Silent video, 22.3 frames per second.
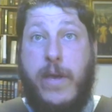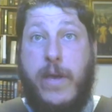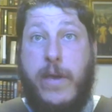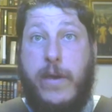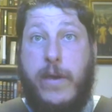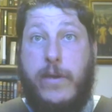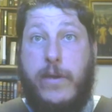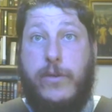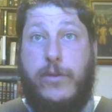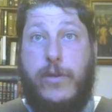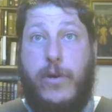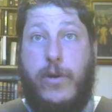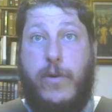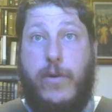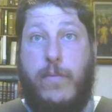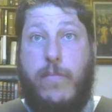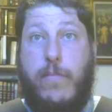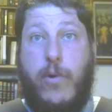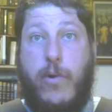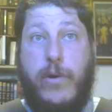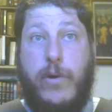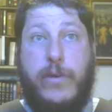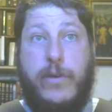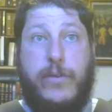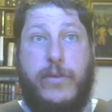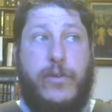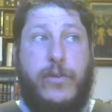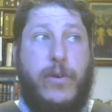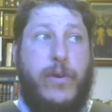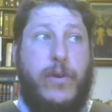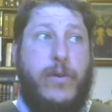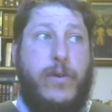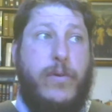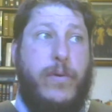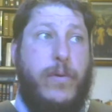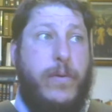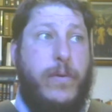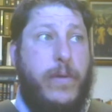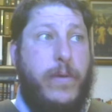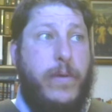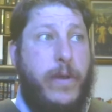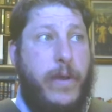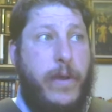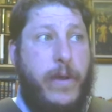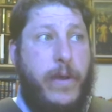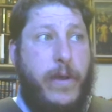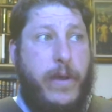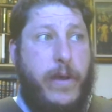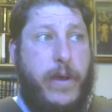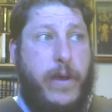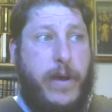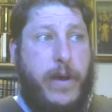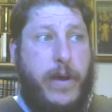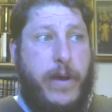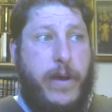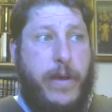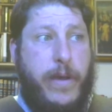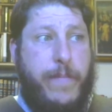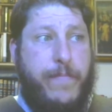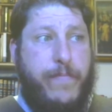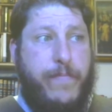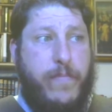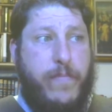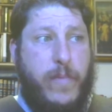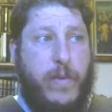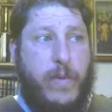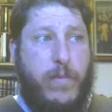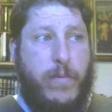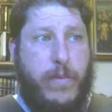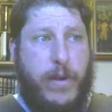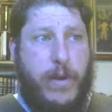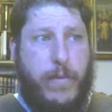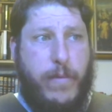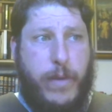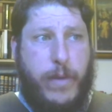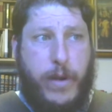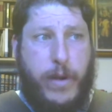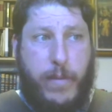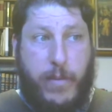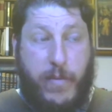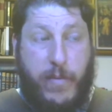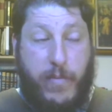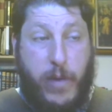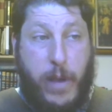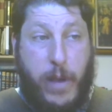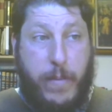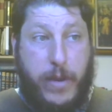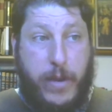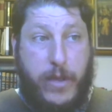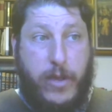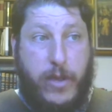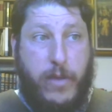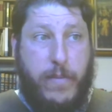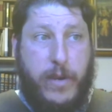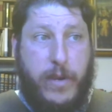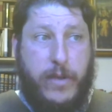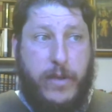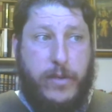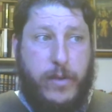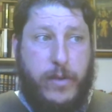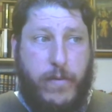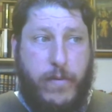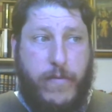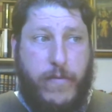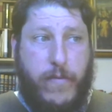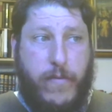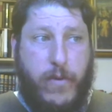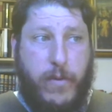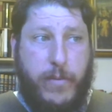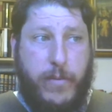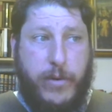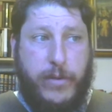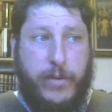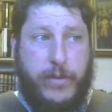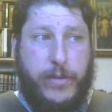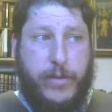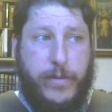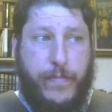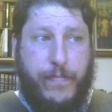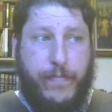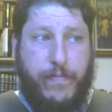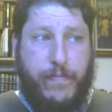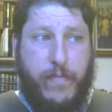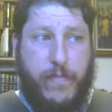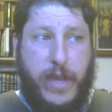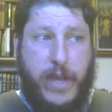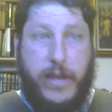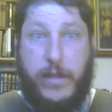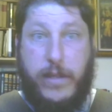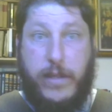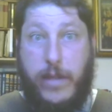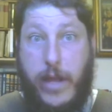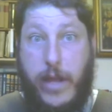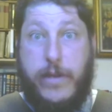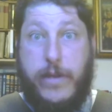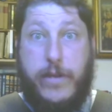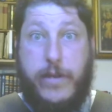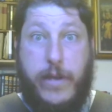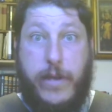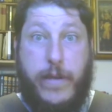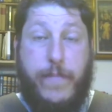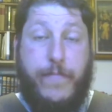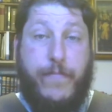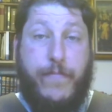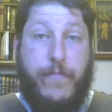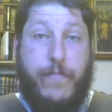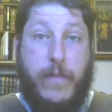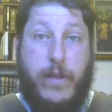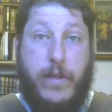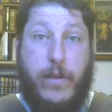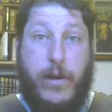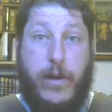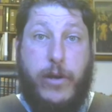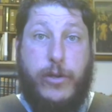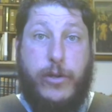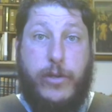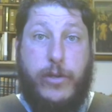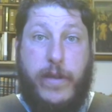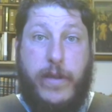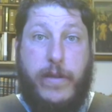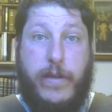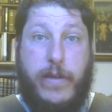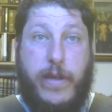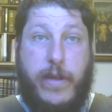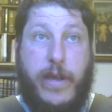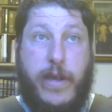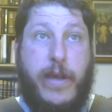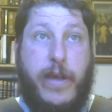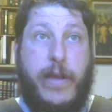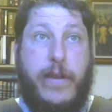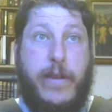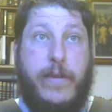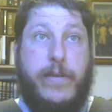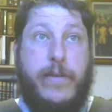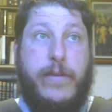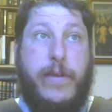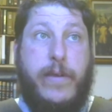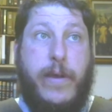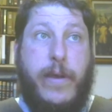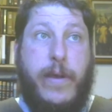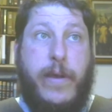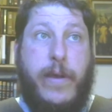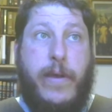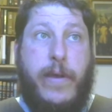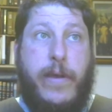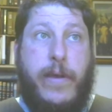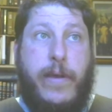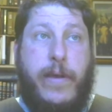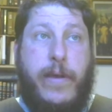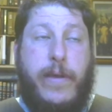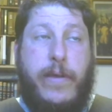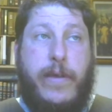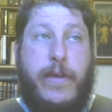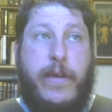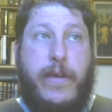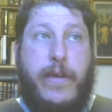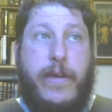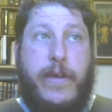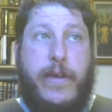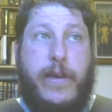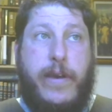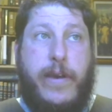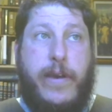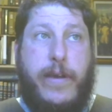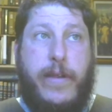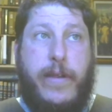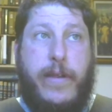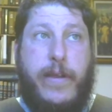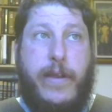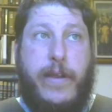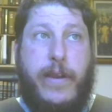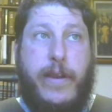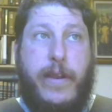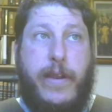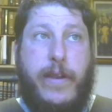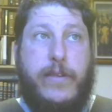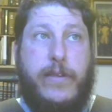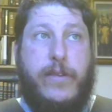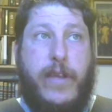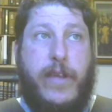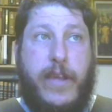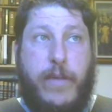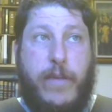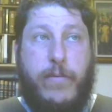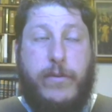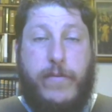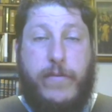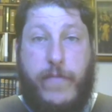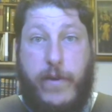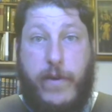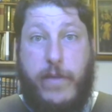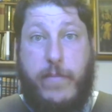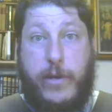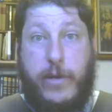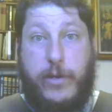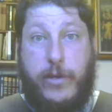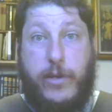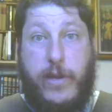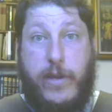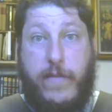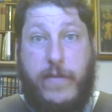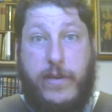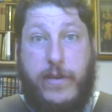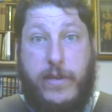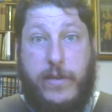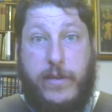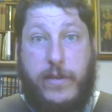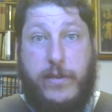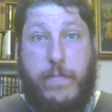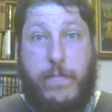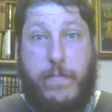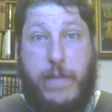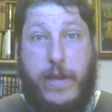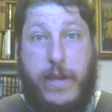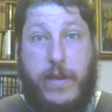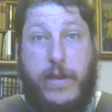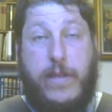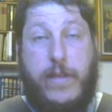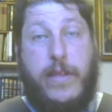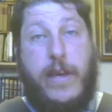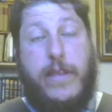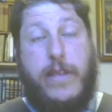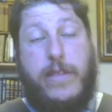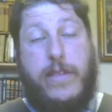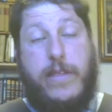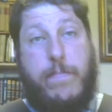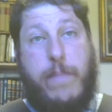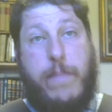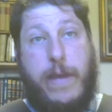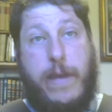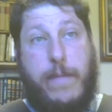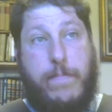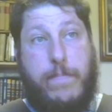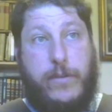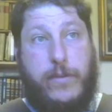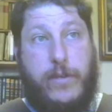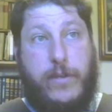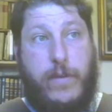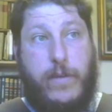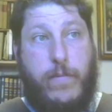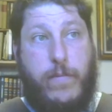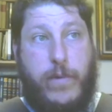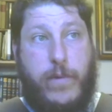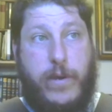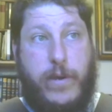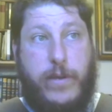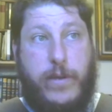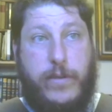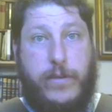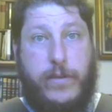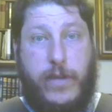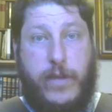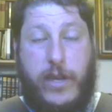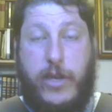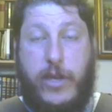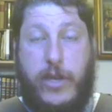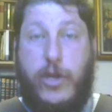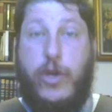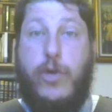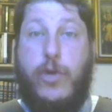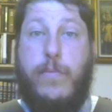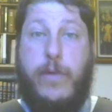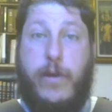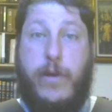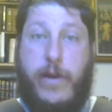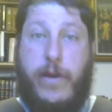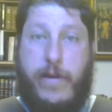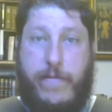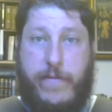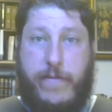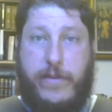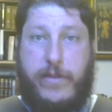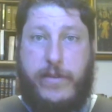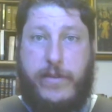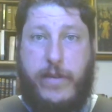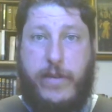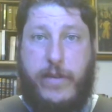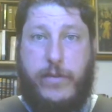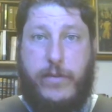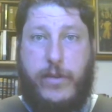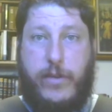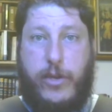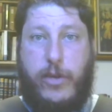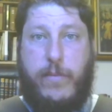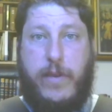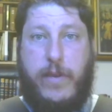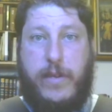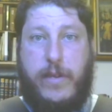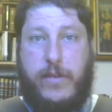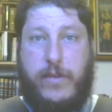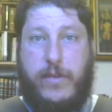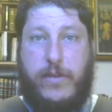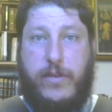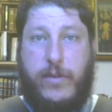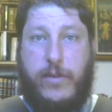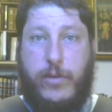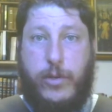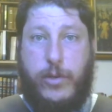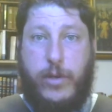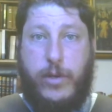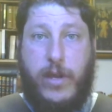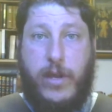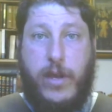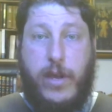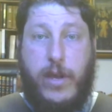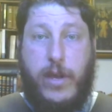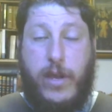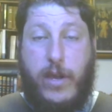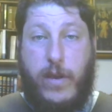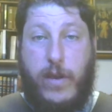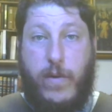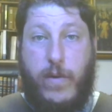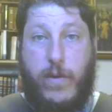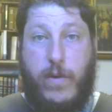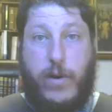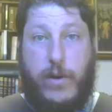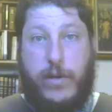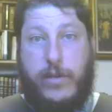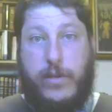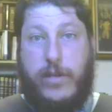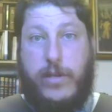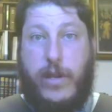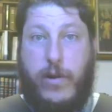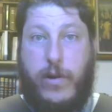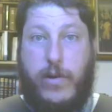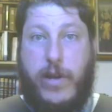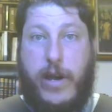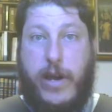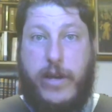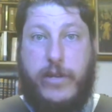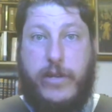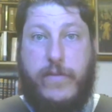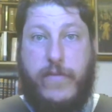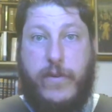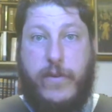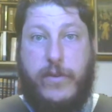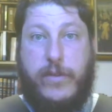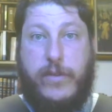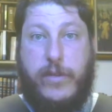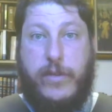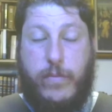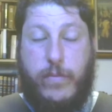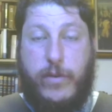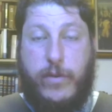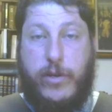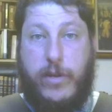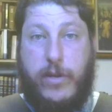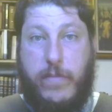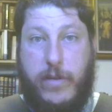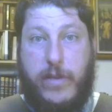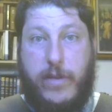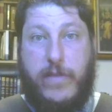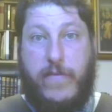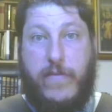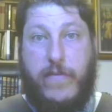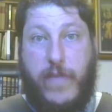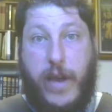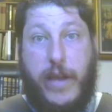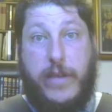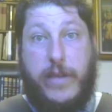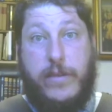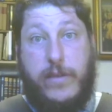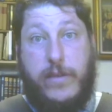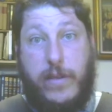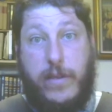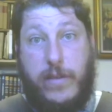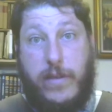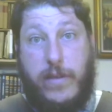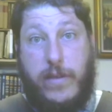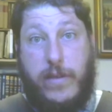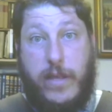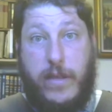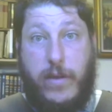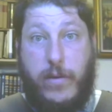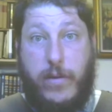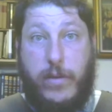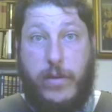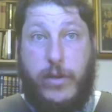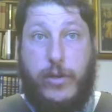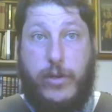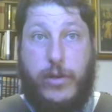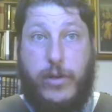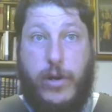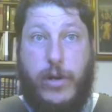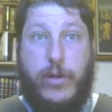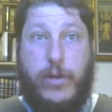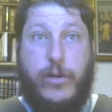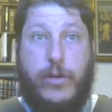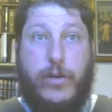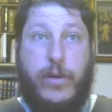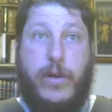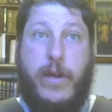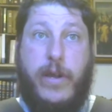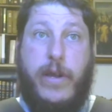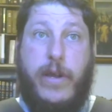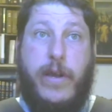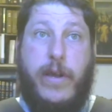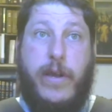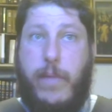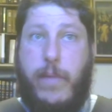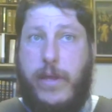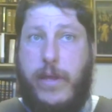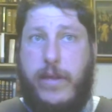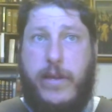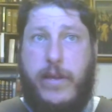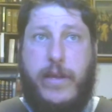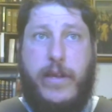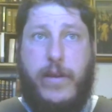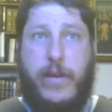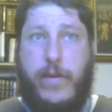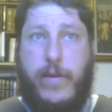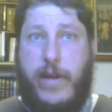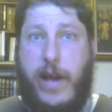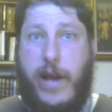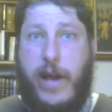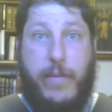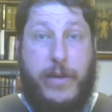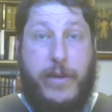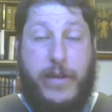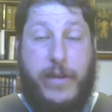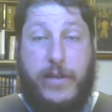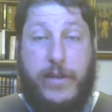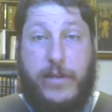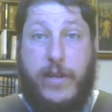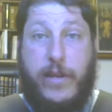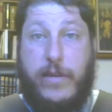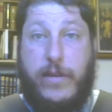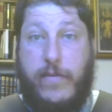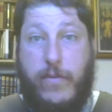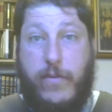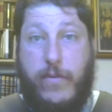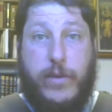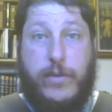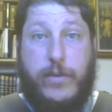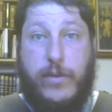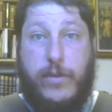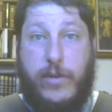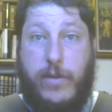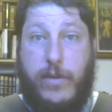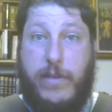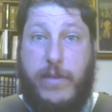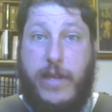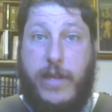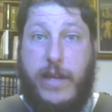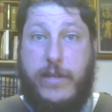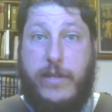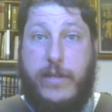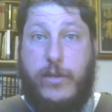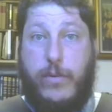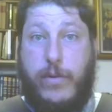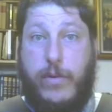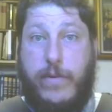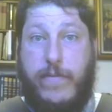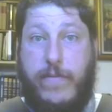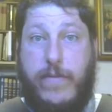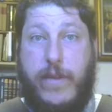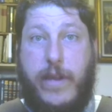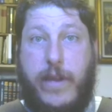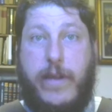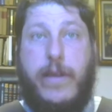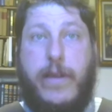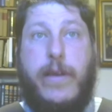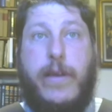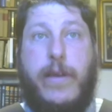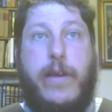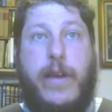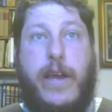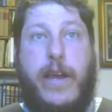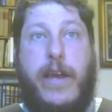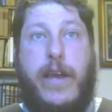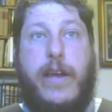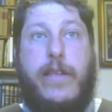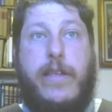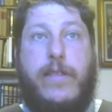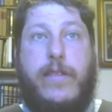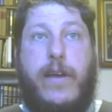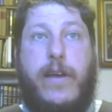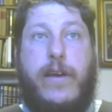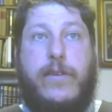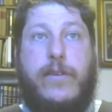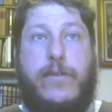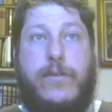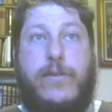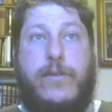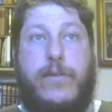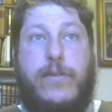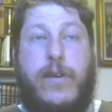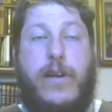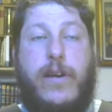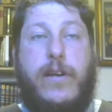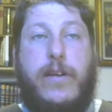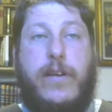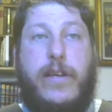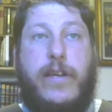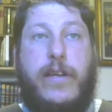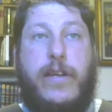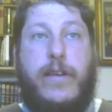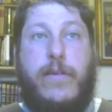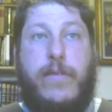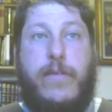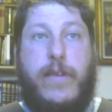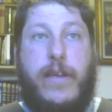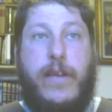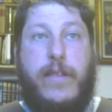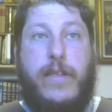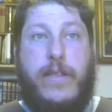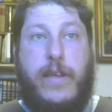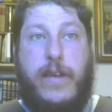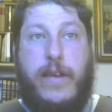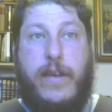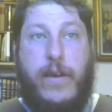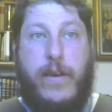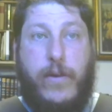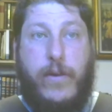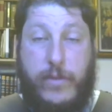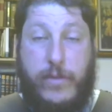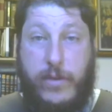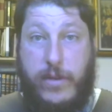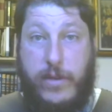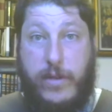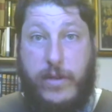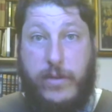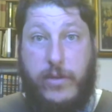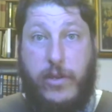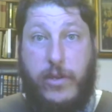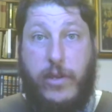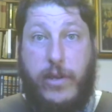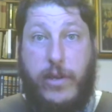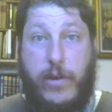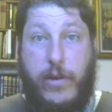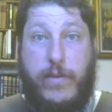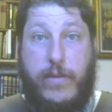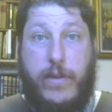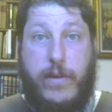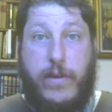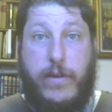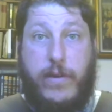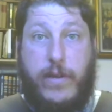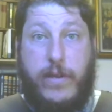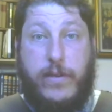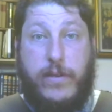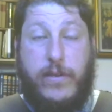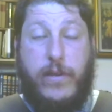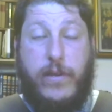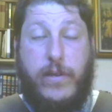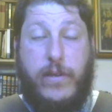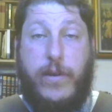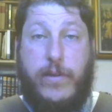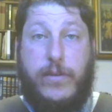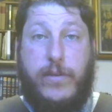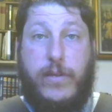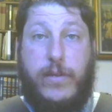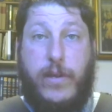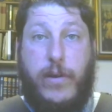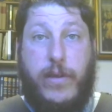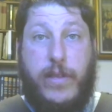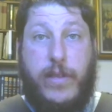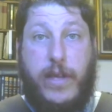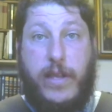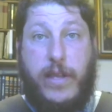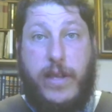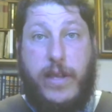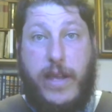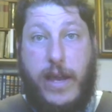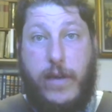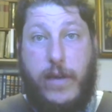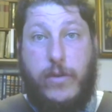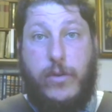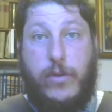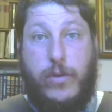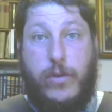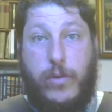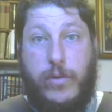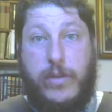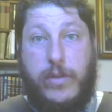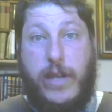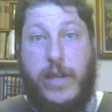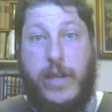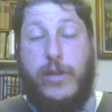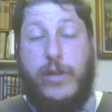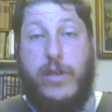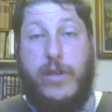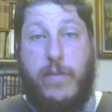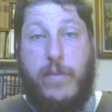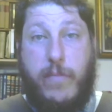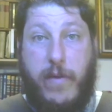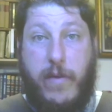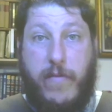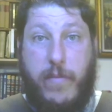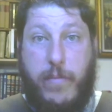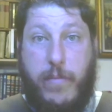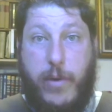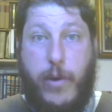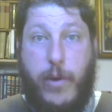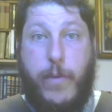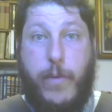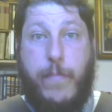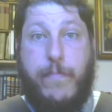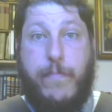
So More's circle um, would run around a number of prominent humanists and reformers in London, largely. And he uh, you know and so he was very much given to this opinion that the papacy was a human office that it was a human institution in order to settle controversies which had been devised in the, in the early church or by the you know common consent of christendom and that sort of thing and thus uh, you know they, they held to conciliar theory conciliarist theory that a council is actually above a pope